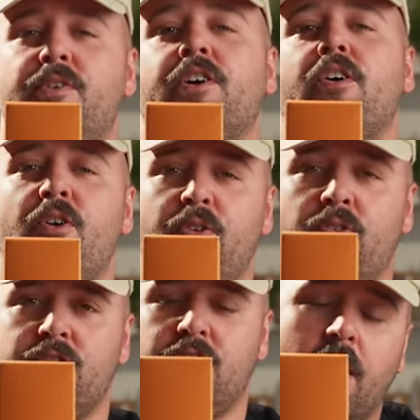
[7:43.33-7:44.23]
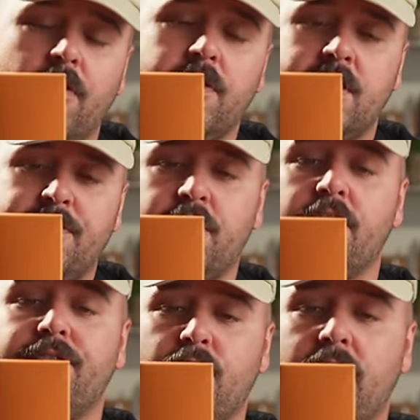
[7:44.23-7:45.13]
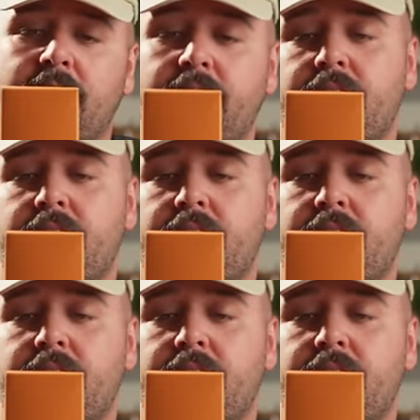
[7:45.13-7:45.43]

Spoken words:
with the oils. Obviously, if you're gonna fry,